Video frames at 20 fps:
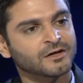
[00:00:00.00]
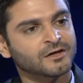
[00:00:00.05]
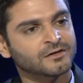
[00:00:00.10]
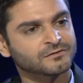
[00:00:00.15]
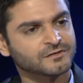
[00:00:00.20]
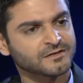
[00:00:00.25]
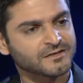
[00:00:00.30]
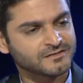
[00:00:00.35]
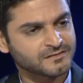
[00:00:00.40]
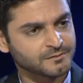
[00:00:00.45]

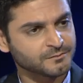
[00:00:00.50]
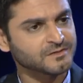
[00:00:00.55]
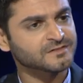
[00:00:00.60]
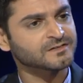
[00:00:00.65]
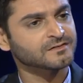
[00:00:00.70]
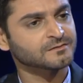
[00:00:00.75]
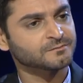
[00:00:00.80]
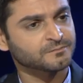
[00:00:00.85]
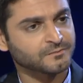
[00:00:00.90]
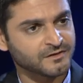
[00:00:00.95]
So
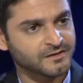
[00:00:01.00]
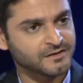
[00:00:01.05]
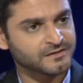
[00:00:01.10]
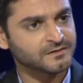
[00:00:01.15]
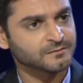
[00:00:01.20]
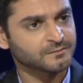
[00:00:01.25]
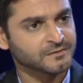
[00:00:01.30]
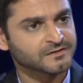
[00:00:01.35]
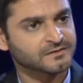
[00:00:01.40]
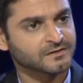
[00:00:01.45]
there's a
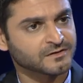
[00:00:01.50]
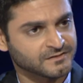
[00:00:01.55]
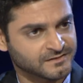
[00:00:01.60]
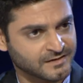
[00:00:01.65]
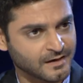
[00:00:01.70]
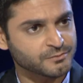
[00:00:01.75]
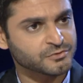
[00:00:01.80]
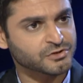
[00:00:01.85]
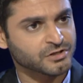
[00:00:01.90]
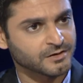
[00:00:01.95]

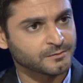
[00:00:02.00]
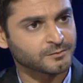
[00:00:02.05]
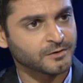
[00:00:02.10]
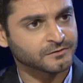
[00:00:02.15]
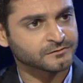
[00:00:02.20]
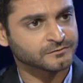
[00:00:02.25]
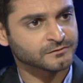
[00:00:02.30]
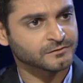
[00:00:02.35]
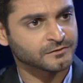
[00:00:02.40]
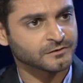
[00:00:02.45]
misconception
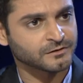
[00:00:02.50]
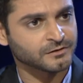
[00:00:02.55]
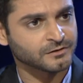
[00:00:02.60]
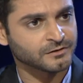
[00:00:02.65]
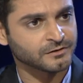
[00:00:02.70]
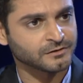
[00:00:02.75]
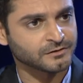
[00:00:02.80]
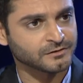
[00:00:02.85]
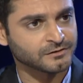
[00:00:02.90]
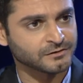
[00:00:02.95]
about
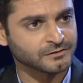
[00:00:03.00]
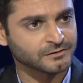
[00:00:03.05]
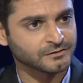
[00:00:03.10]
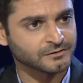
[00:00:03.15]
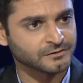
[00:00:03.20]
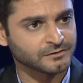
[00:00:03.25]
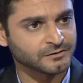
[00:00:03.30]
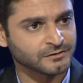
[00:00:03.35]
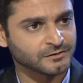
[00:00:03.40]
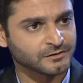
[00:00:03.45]

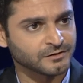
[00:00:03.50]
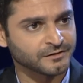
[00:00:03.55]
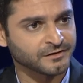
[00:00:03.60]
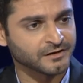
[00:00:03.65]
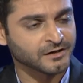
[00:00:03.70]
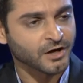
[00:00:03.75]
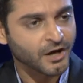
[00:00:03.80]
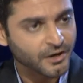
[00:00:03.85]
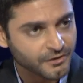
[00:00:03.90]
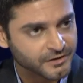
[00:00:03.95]
the
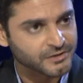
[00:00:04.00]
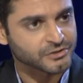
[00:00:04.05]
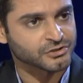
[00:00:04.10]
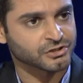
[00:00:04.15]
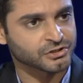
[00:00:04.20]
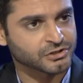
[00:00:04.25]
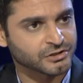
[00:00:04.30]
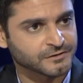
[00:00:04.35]
courage.